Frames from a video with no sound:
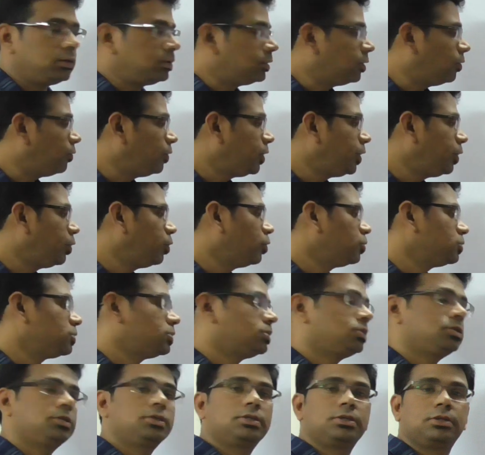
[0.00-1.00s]
The
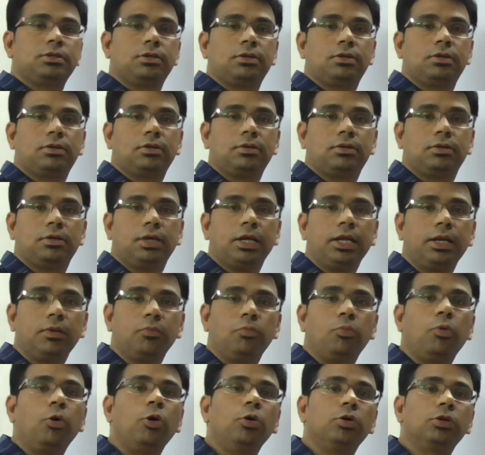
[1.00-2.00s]
videos
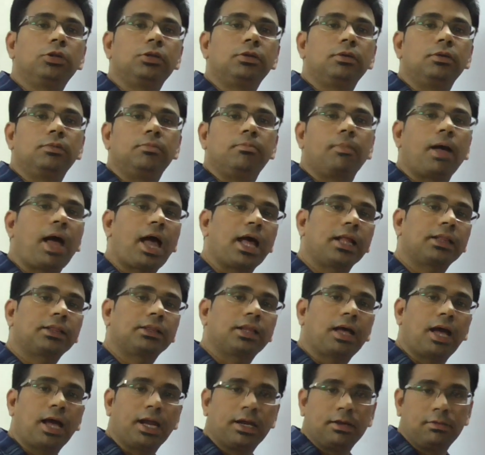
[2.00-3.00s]
in both
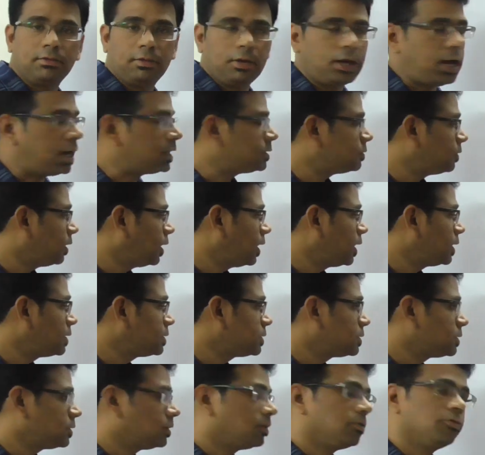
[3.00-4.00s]
math as well
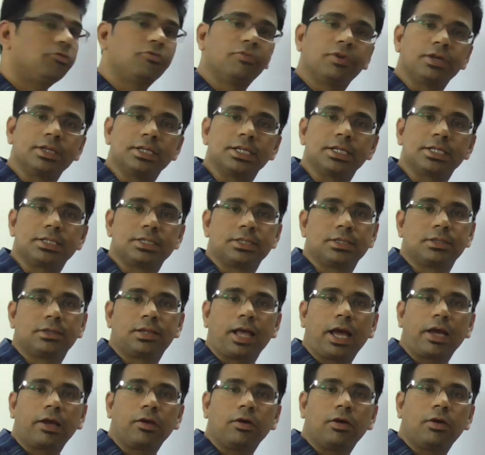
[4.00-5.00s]
as physics.
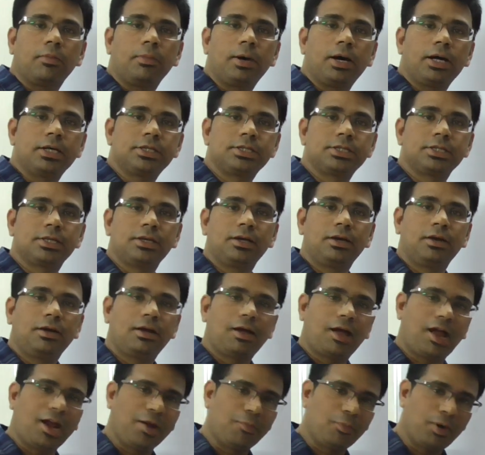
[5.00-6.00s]
Thank you very much
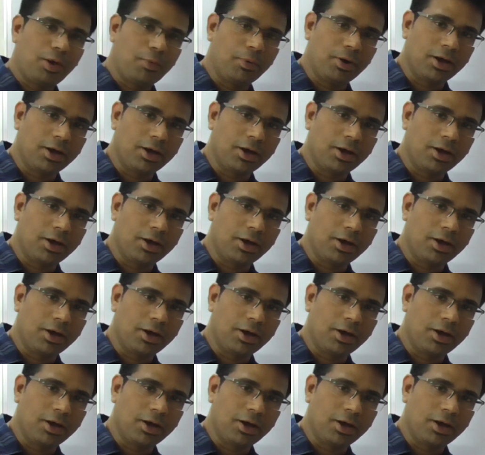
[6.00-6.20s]
and bye